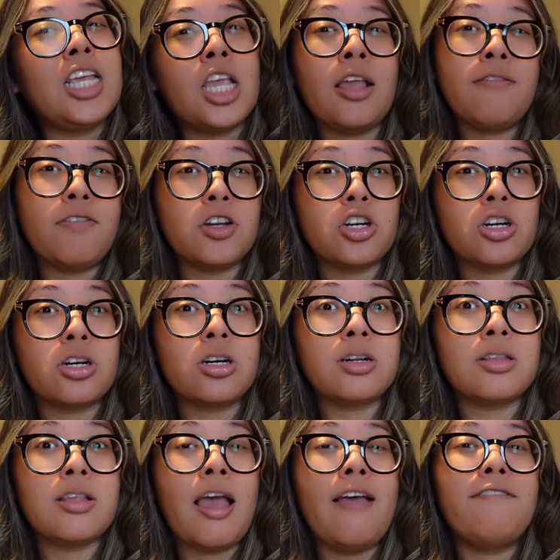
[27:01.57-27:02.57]
T.
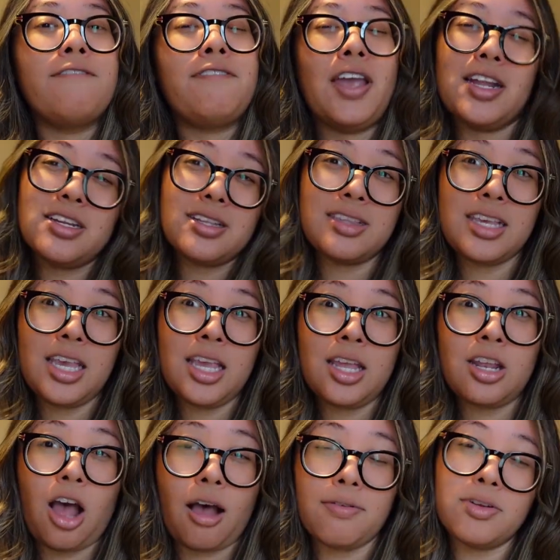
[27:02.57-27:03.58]
Fisher's fantasy
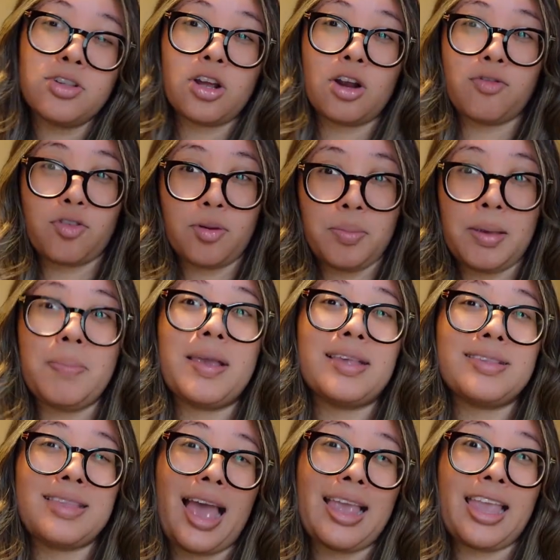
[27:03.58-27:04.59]
novels are for me
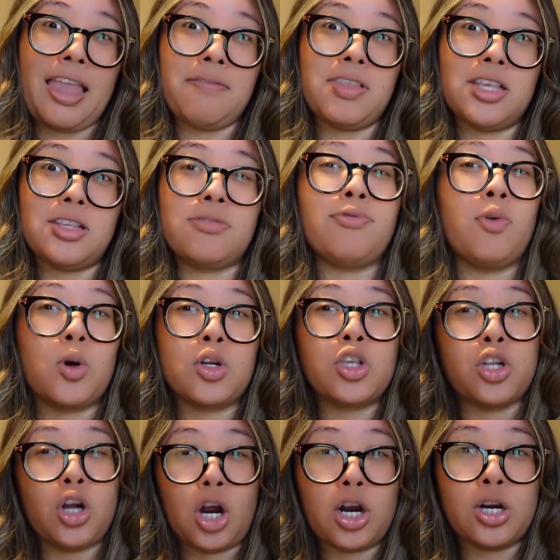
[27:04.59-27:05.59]
because I gave this 4
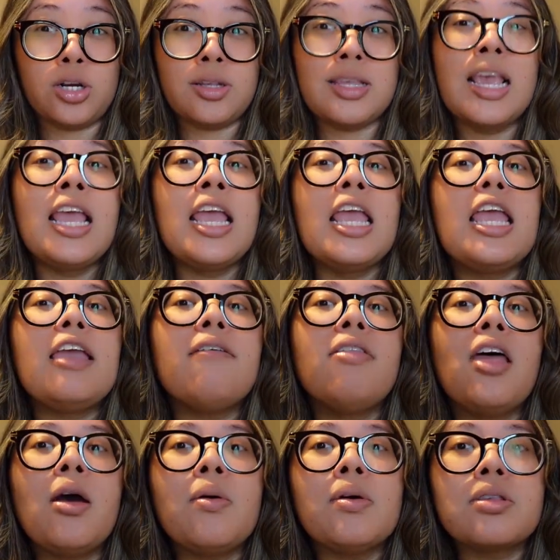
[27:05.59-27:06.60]
stars. Even
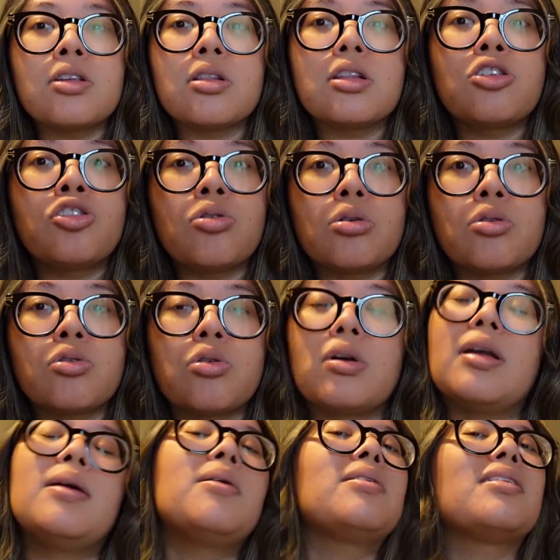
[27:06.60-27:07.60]
though it was a short
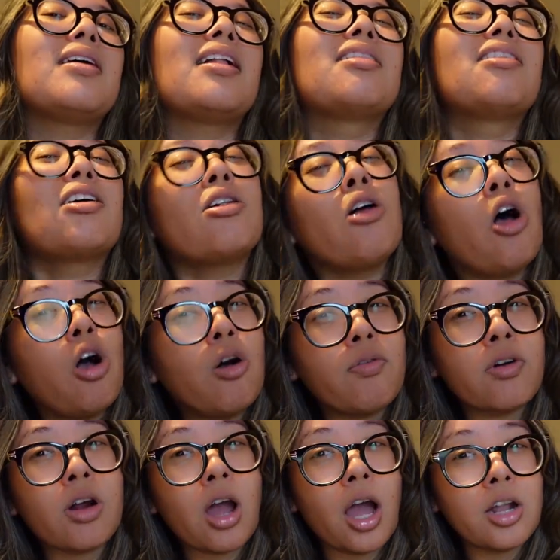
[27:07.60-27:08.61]
story, it was a little over
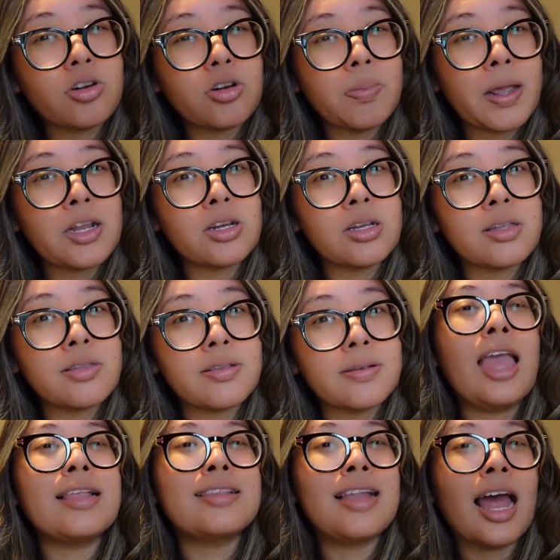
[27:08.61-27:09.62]
100 pages.
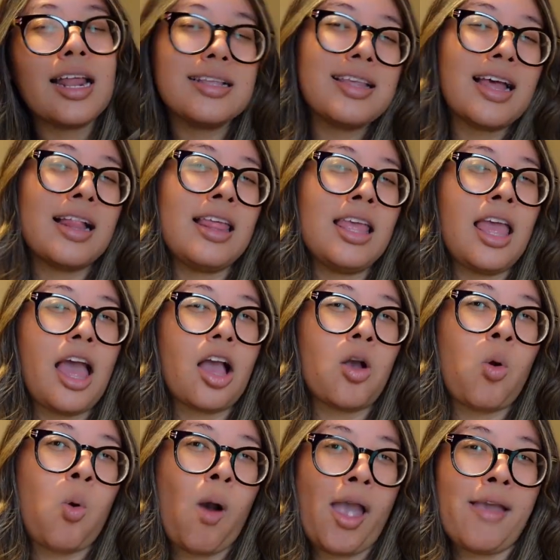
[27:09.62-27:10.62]
It's not exactly
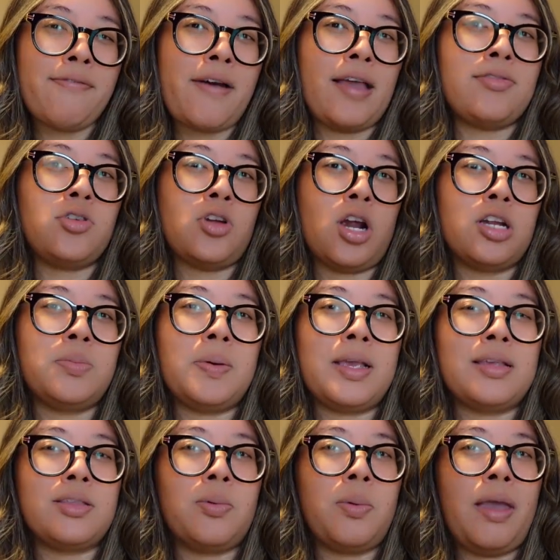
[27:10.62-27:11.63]
quite a 5 stars
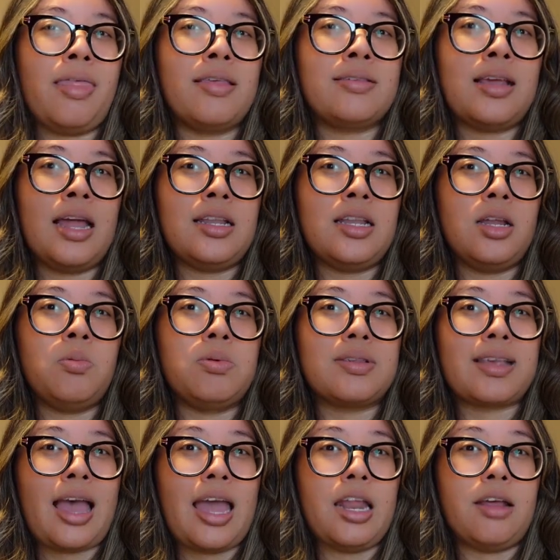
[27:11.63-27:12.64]
because the way this ended was
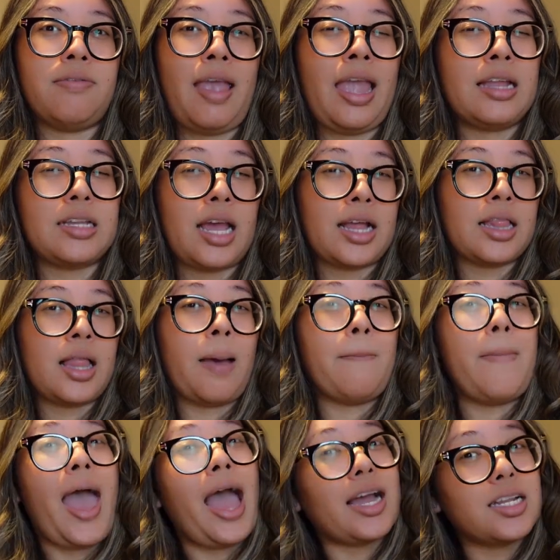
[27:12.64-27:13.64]
kind of
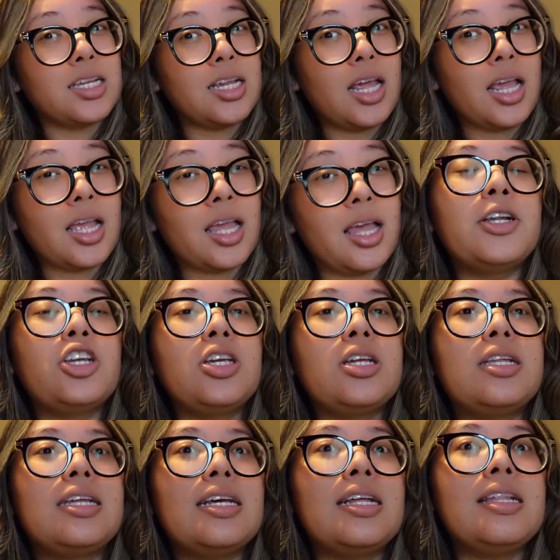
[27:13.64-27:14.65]
anticlimactic, but she
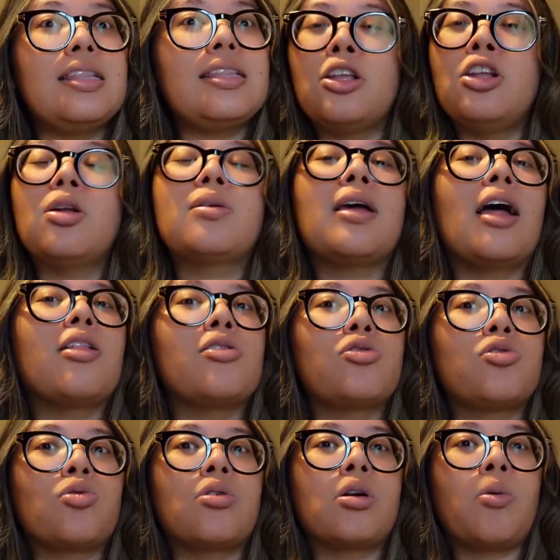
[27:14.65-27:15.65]
did, you know, tell the
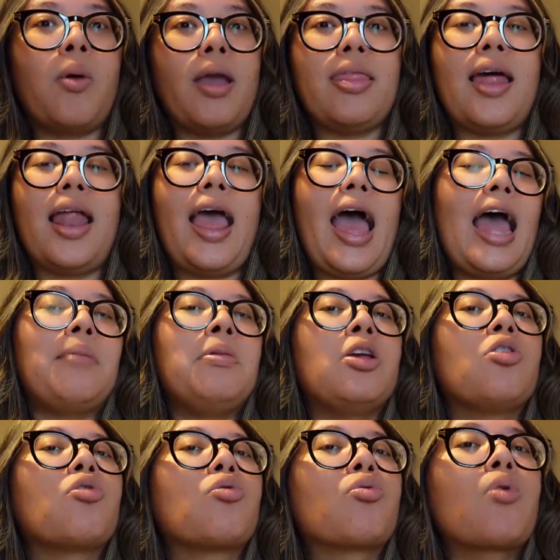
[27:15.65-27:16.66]
story in a way that had me
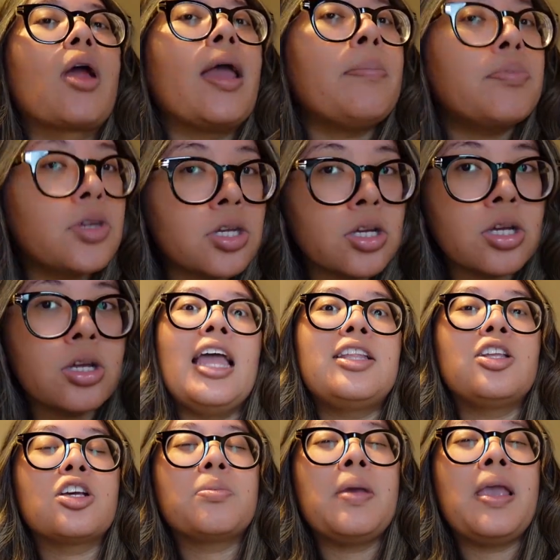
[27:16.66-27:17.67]
gripped. It
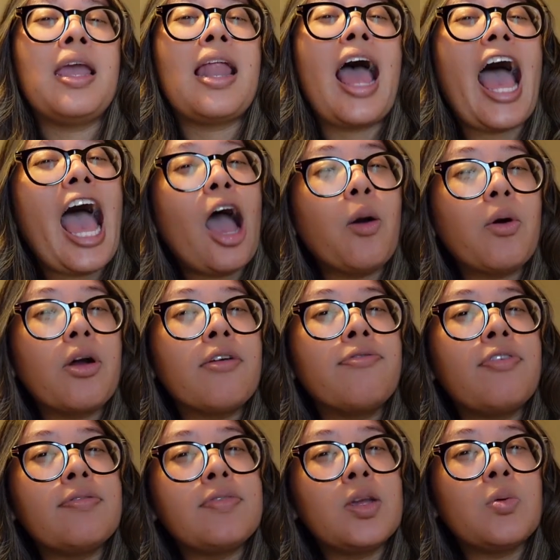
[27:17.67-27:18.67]
took me 1 hour,
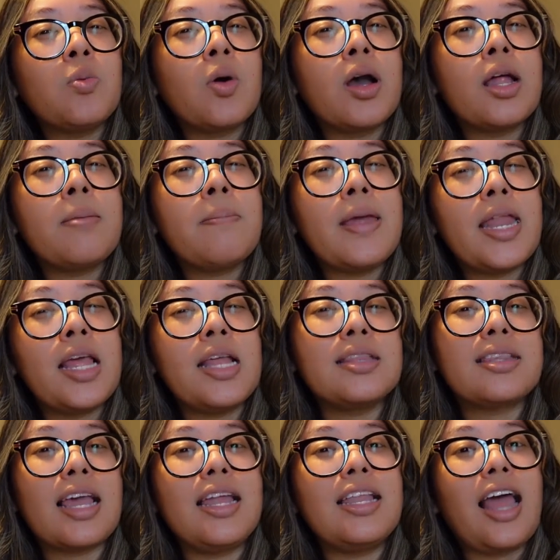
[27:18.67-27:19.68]
51
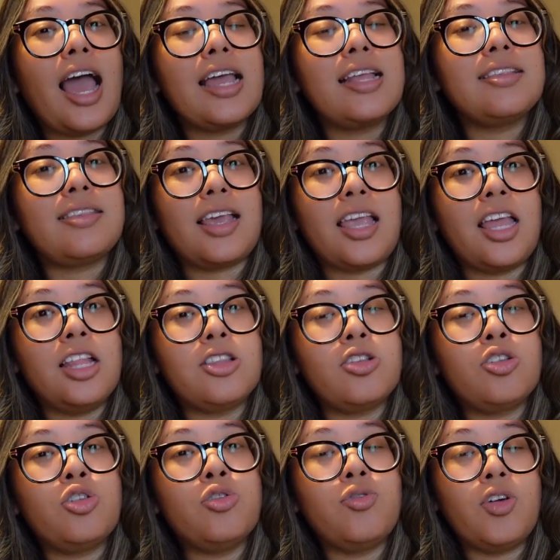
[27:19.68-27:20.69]
minutes, and 9
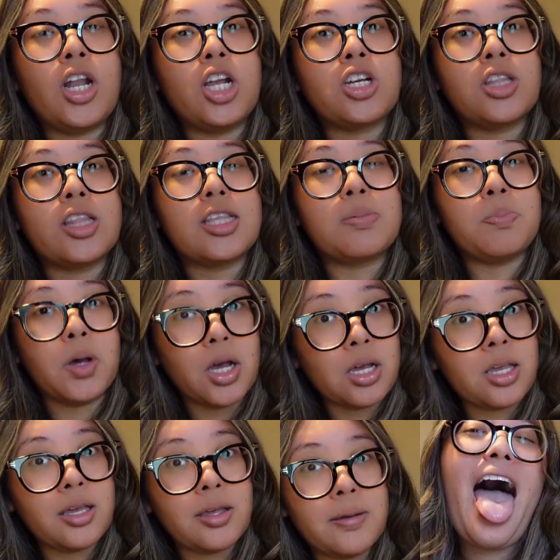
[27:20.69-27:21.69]
seconds to finish this
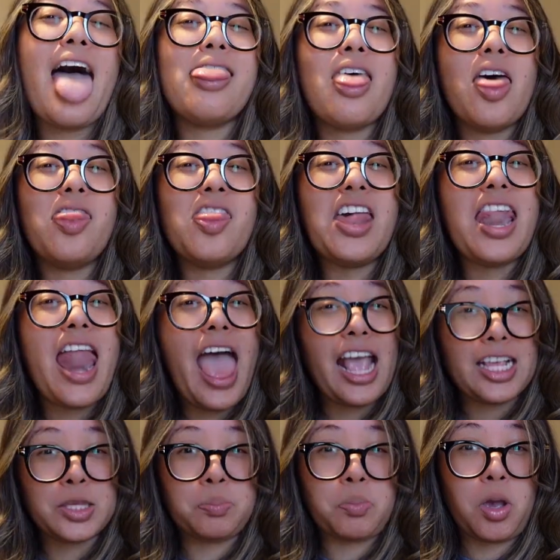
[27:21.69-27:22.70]
book. And then the
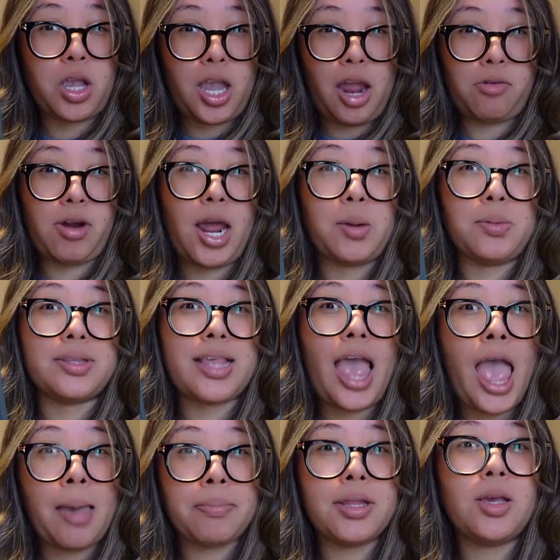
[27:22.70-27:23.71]
next book I read was
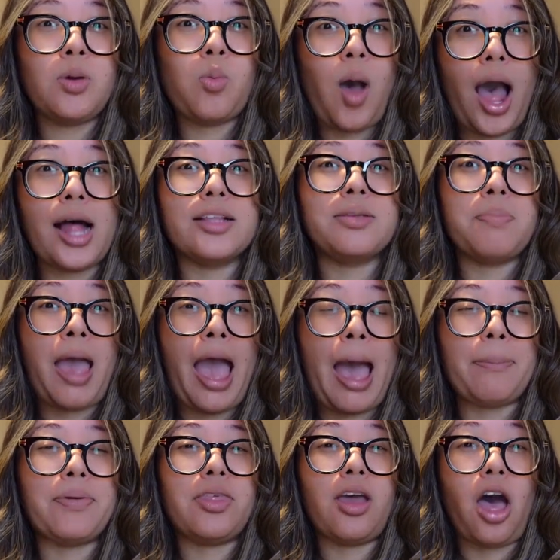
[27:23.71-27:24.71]
Emily Wilde's
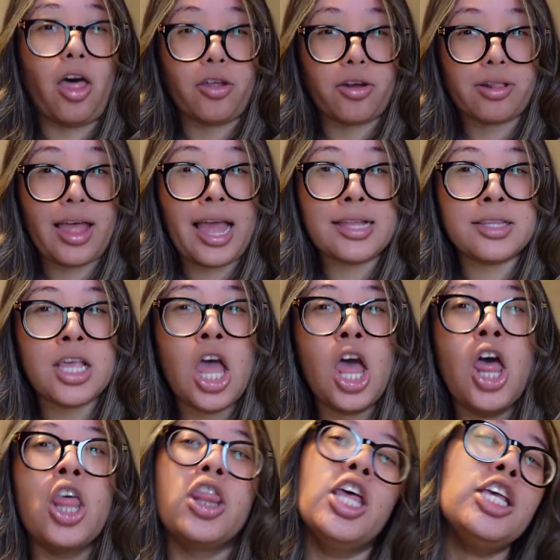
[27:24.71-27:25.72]
Map of the Otherlands.
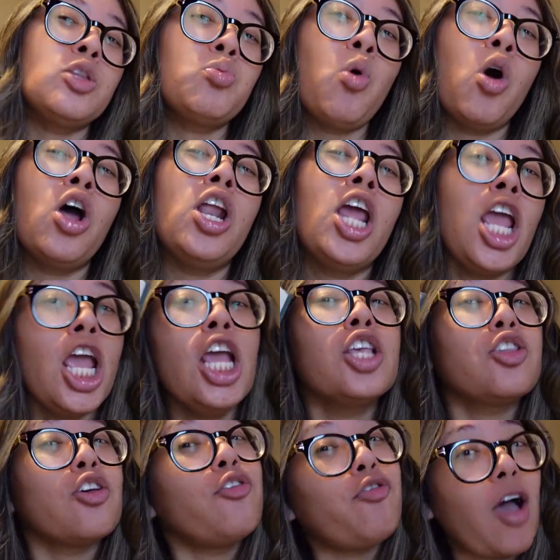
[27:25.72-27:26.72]
This one
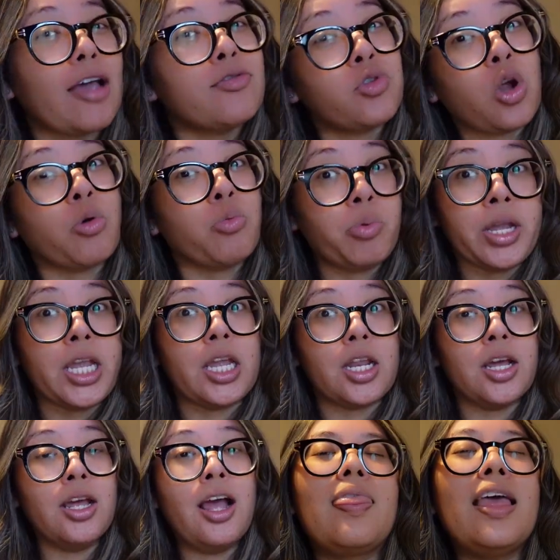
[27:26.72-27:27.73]
is a 5-star
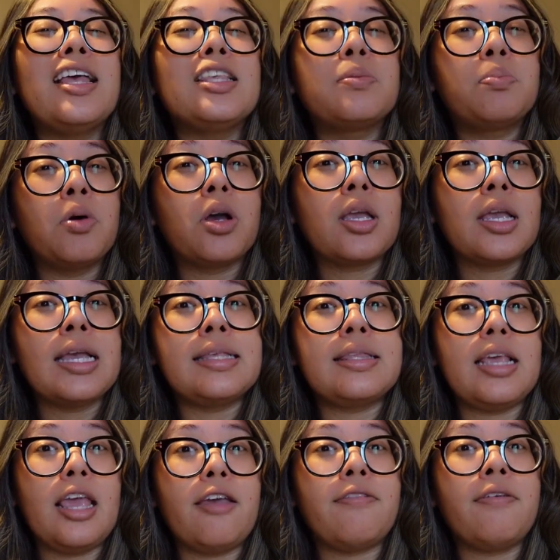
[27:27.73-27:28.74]
read. This book
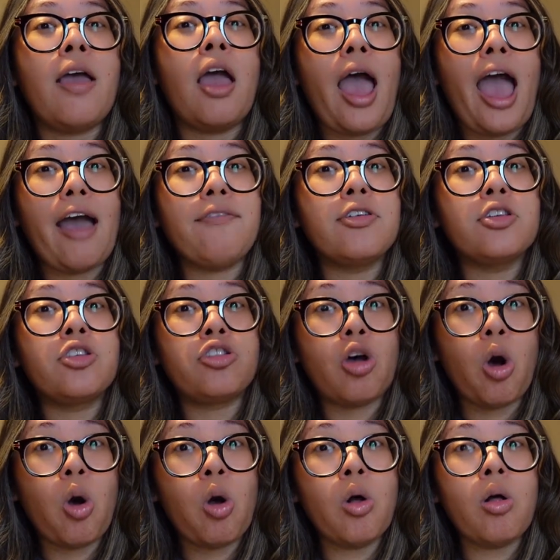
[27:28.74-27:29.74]
is if Half a
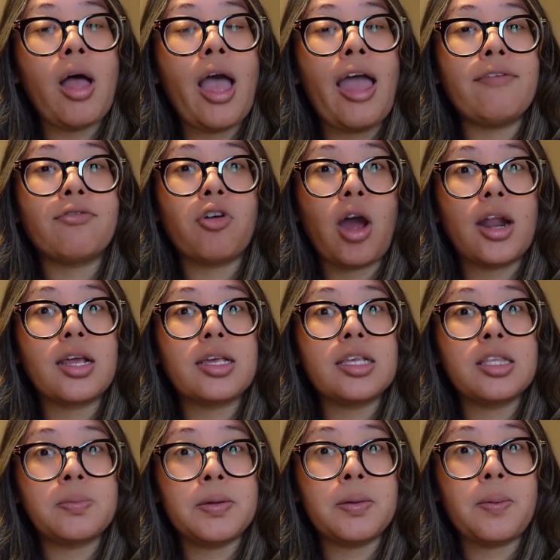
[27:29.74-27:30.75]
Soul and Veronica
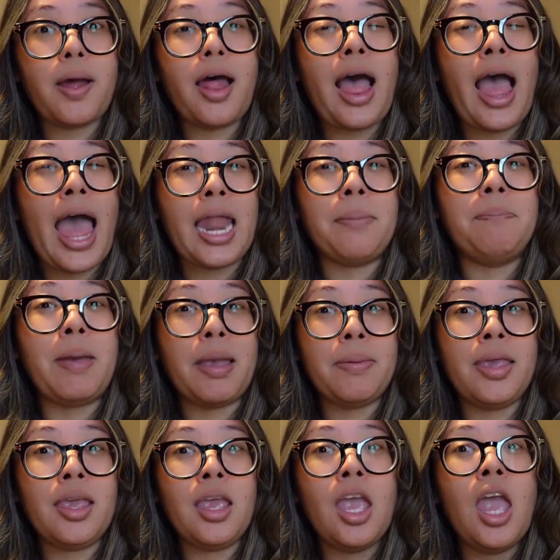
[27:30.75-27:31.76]
Spiva had a
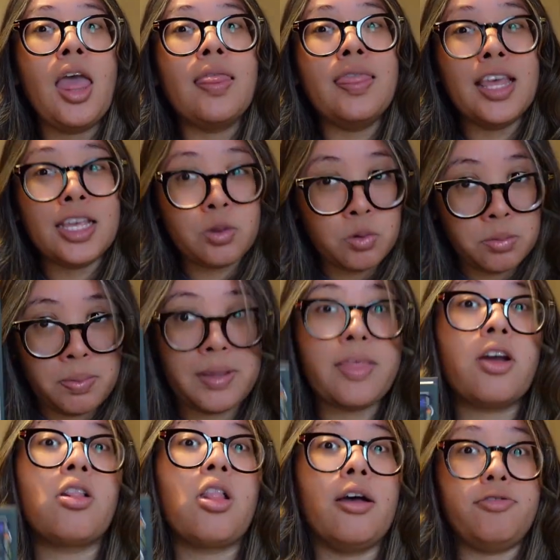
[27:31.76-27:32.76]
baby, this would be
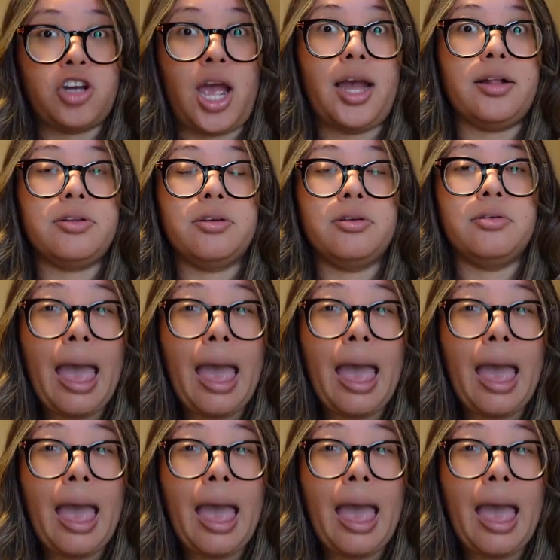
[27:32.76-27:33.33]
their love child.